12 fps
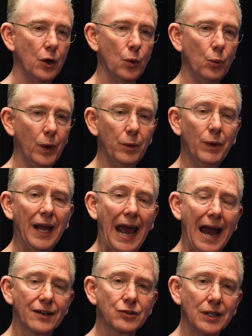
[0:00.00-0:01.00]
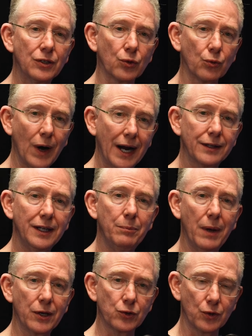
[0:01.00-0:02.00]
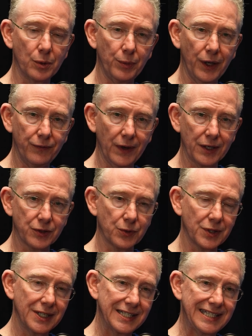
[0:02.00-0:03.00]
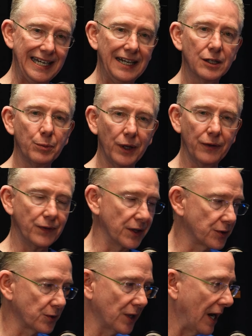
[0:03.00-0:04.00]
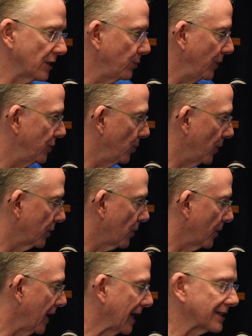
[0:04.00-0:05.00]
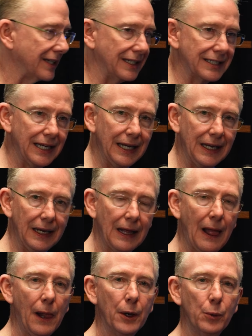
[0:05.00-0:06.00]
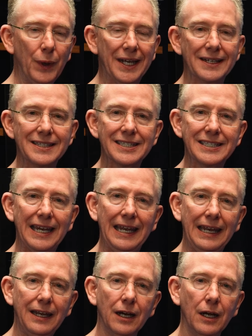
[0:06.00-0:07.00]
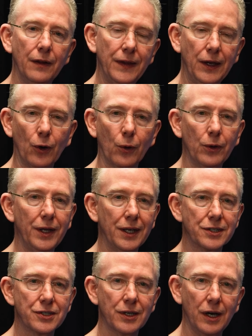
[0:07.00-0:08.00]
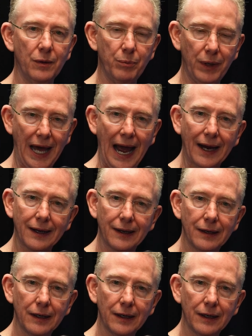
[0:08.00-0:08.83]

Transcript: When we actually directly measure the blood vessels and see the blood vessels, as we do on cardiac CT, we can see the earliest of plaque.